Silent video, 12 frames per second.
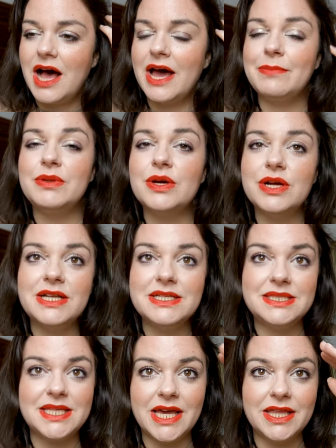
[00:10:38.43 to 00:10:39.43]
I'm not going to
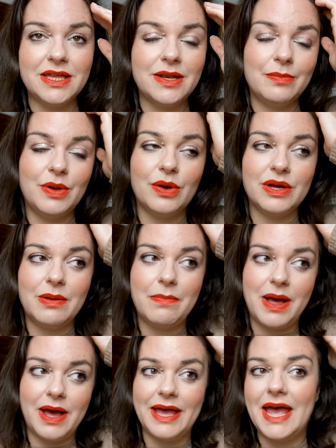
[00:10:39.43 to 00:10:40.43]
say that I'm not going to
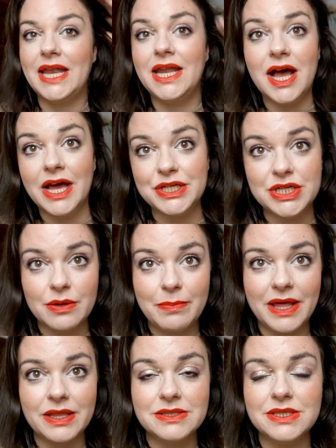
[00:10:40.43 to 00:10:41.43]
buy any eyeshadow
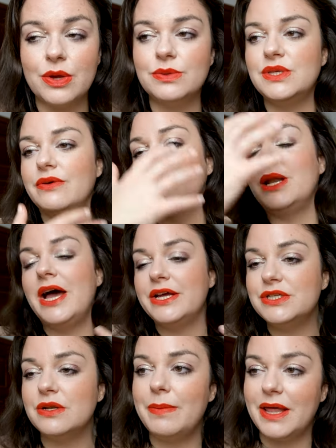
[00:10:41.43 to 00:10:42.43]
palettes though. So if an
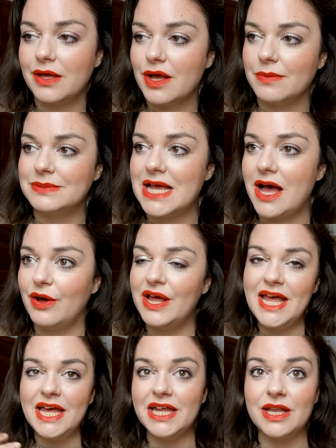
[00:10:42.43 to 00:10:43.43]
eyeshadow palette comes out
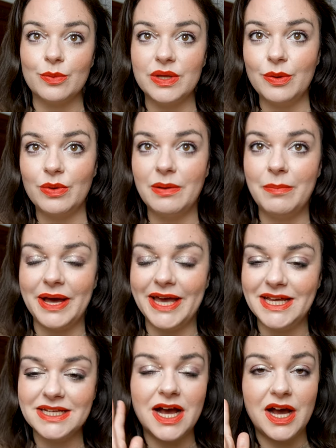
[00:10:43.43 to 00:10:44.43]
and I really want to buy
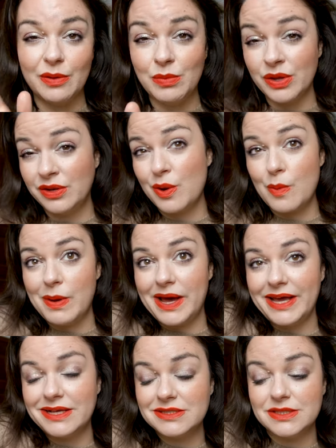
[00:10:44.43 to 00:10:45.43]
it, I'm going to go
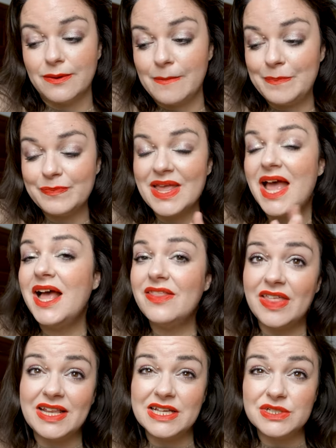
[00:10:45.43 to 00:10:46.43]
buy it. So I
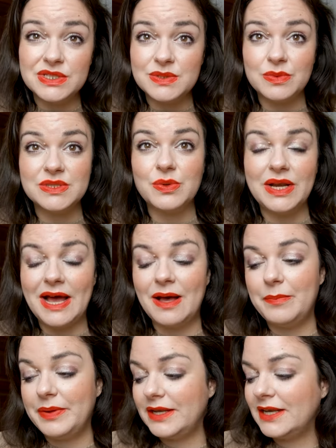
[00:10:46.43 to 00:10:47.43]
think that's just what's going to
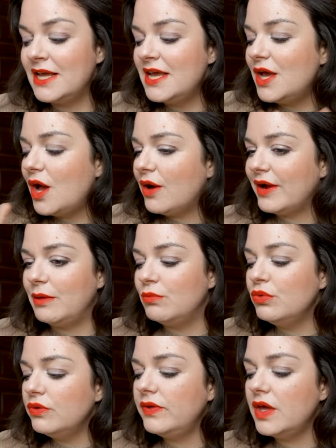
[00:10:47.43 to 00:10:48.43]
happen. All right,
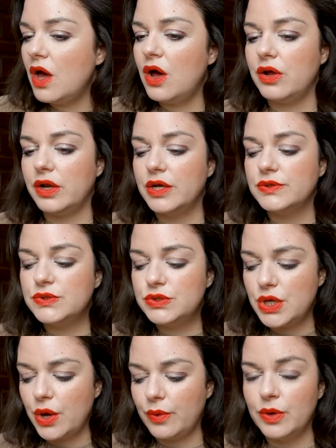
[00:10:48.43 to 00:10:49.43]
moving on.
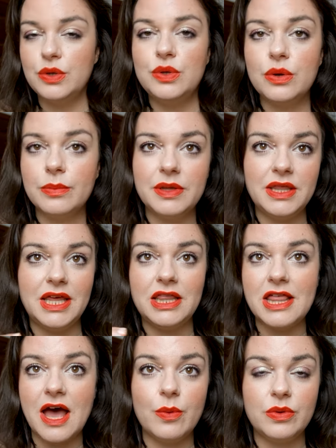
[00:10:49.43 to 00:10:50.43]
So normally
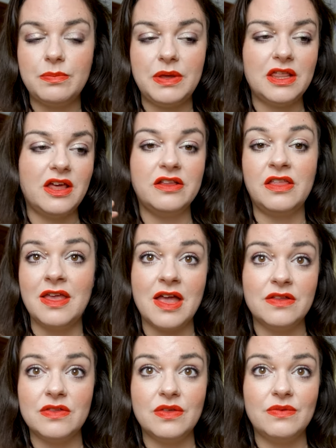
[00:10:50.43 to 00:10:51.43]
that would be like the
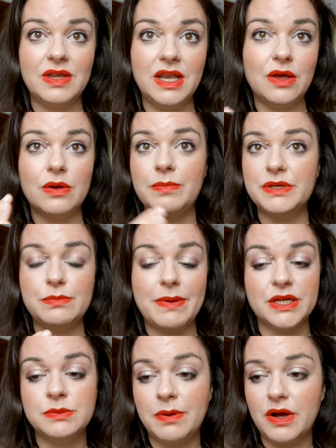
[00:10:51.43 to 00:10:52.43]
end of the video, bish
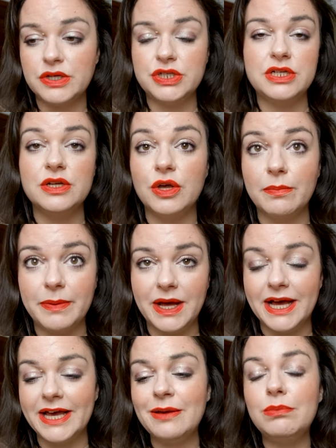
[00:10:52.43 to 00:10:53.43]
bash bosh,
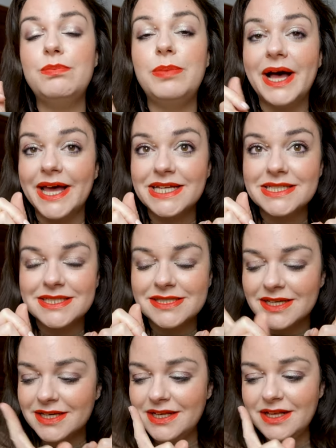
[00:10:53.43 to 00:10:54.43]
goodbye.
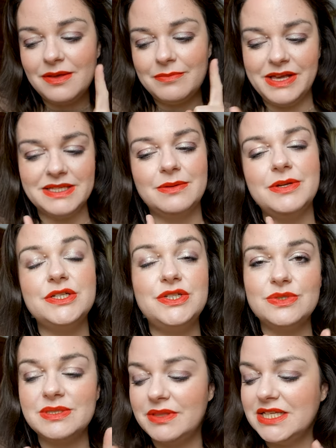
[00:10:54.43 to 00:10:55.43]
But because I'm going to
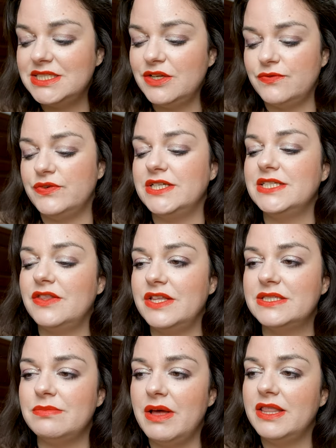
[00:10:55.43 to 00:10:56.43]
do something different
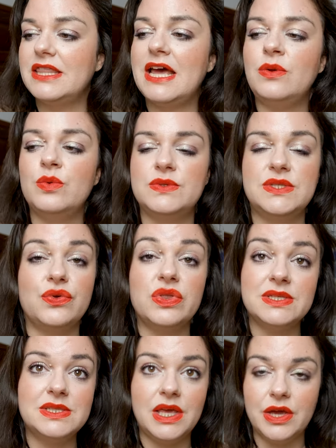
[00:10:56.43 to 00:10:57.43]
this month and also
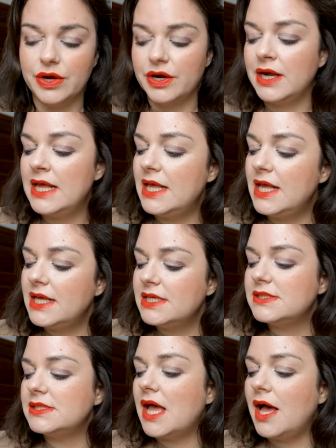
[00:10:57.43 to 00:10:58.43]
this year,
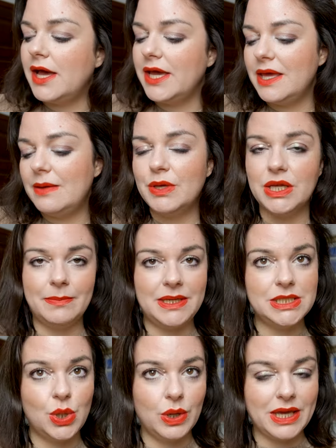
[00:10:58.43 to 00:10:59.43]
I am going to be
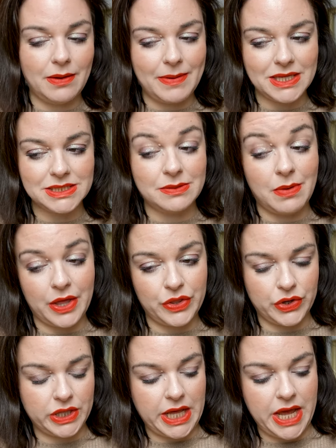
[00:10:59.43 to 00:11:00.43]
talking about some
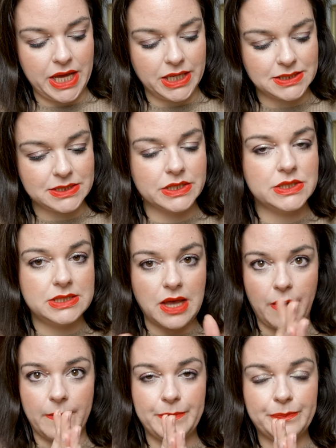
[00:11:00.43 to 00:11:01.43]
other things.
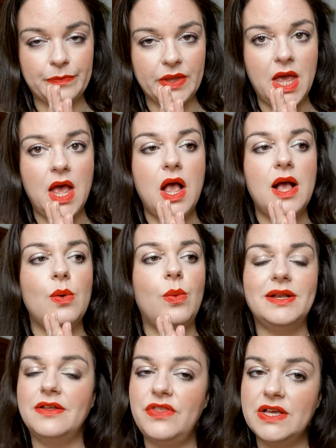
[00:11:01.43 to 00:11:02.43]
So
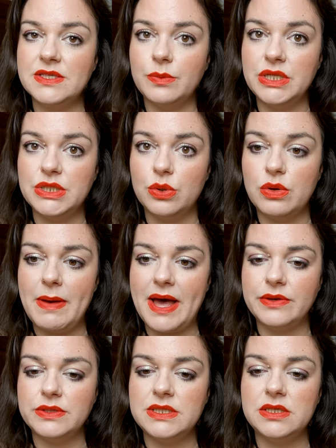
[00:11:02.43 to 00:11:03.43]
one of the things I want to talk
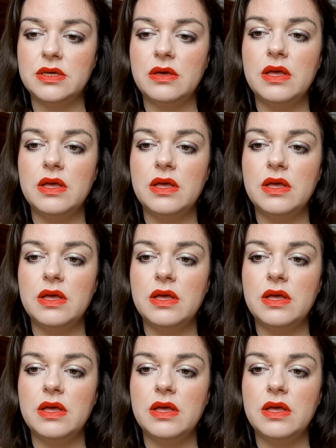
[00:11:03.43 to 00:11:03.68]
about,